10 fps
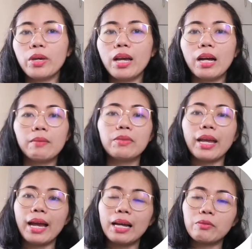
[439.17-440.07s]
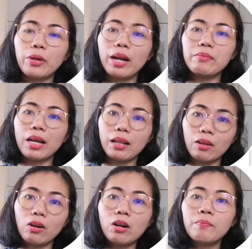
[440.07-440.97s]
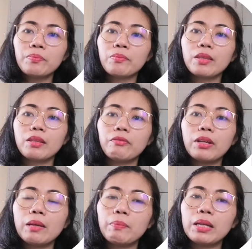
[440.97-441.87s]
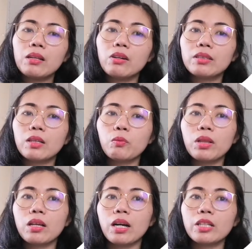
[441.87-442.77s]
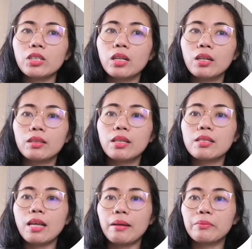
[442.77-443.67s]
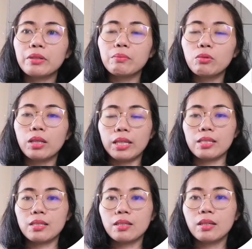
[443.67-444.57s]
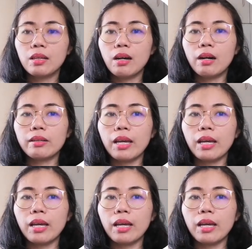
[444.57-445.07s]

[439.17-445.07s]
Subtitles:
So we have a law, the Philippine law, that will catch the cyberbullies.